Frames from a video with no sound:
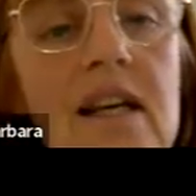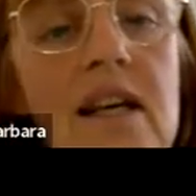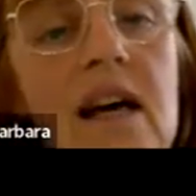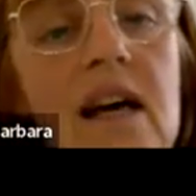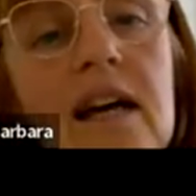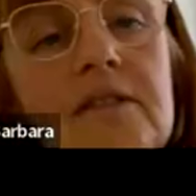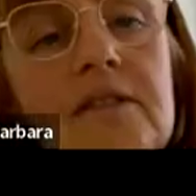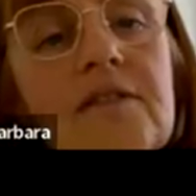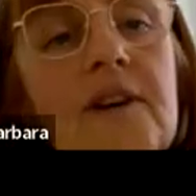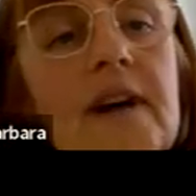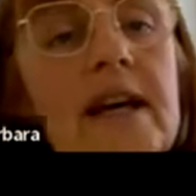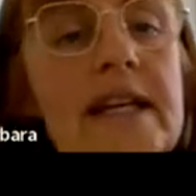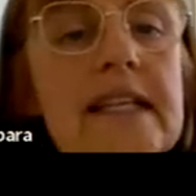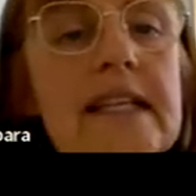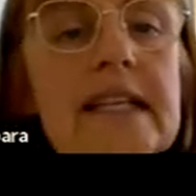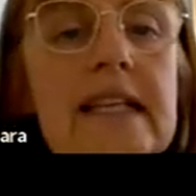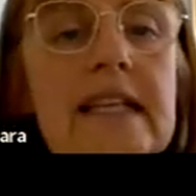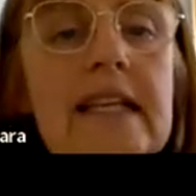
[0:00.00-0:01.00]
And
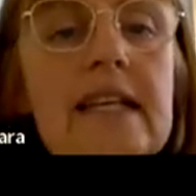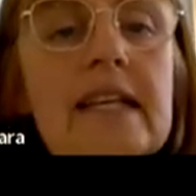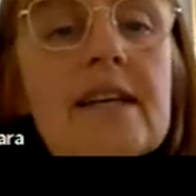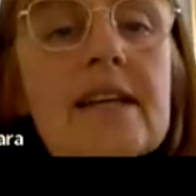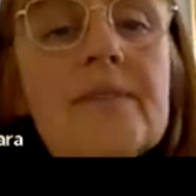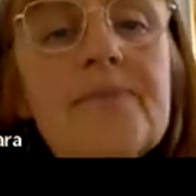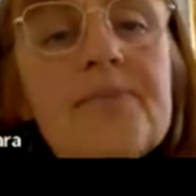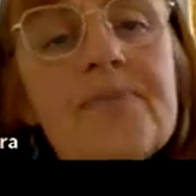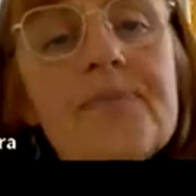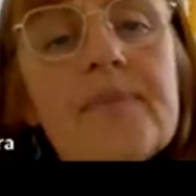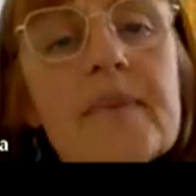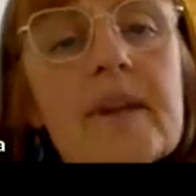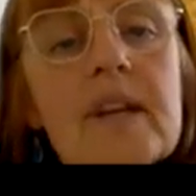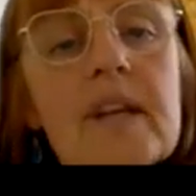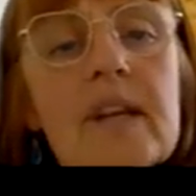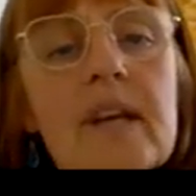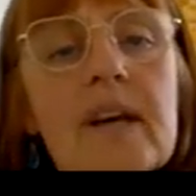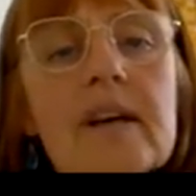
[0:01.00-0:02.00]
finally,
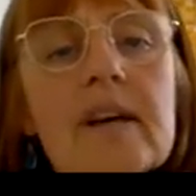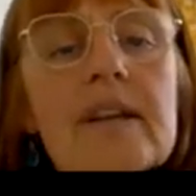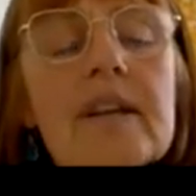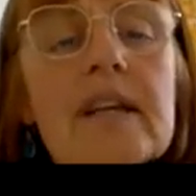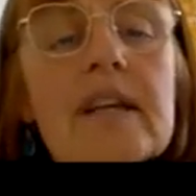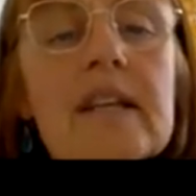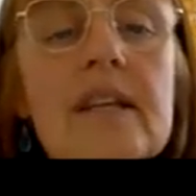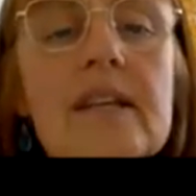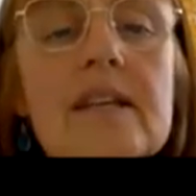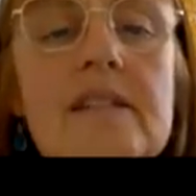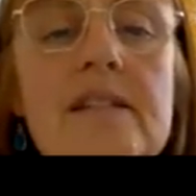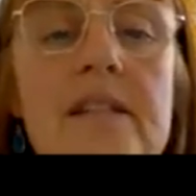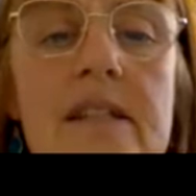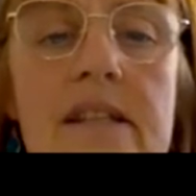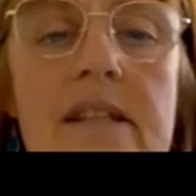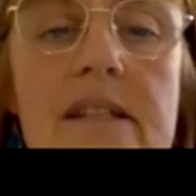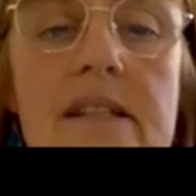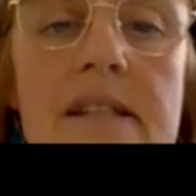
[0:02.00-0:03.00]
I think this
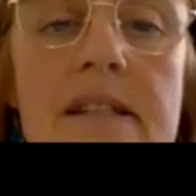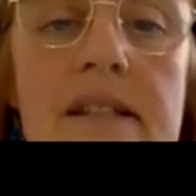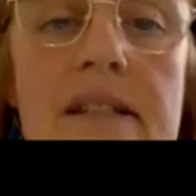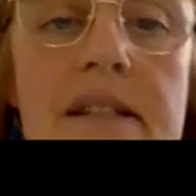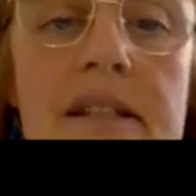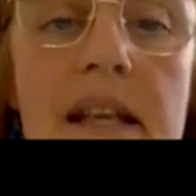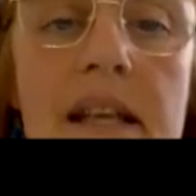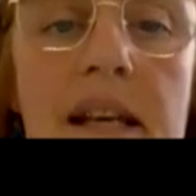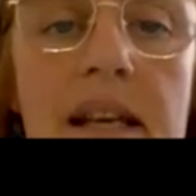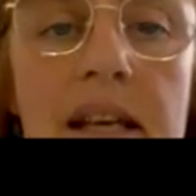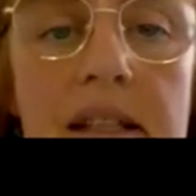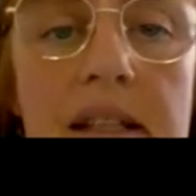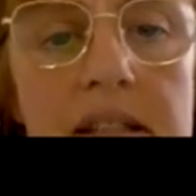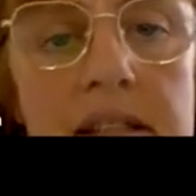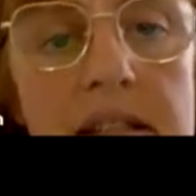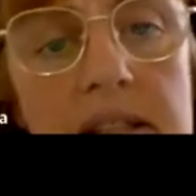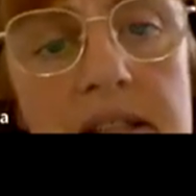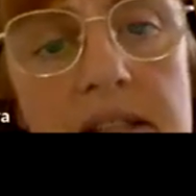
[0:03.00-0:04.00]
slide
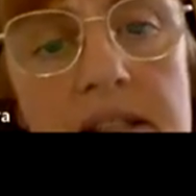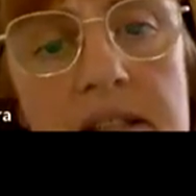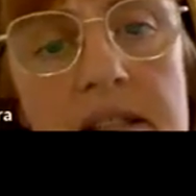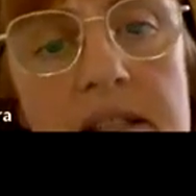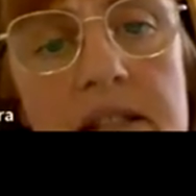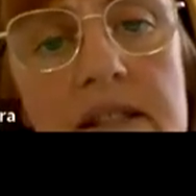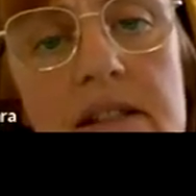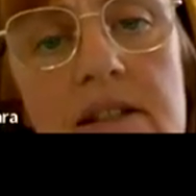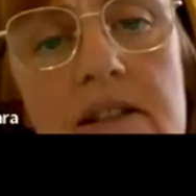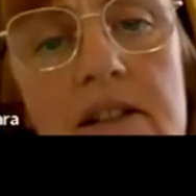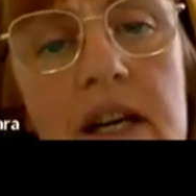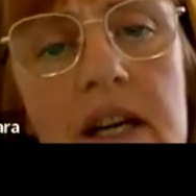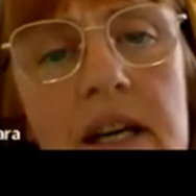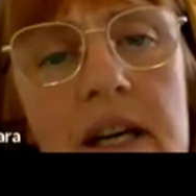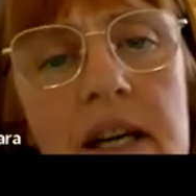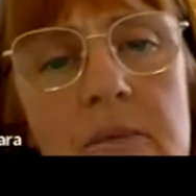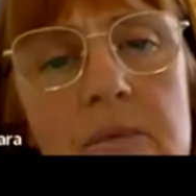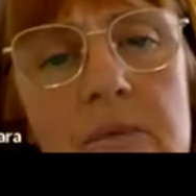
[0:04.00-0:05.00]
just
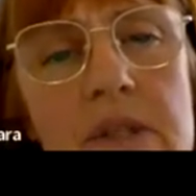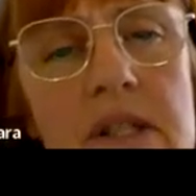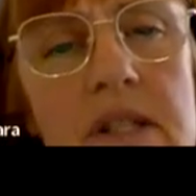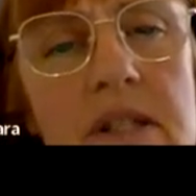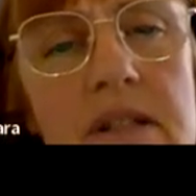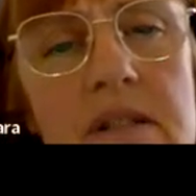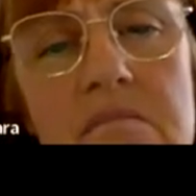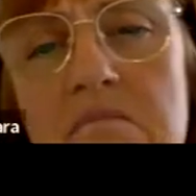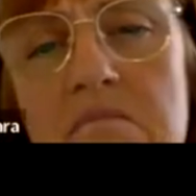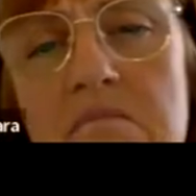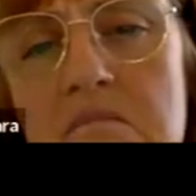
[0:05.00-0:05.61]
describes,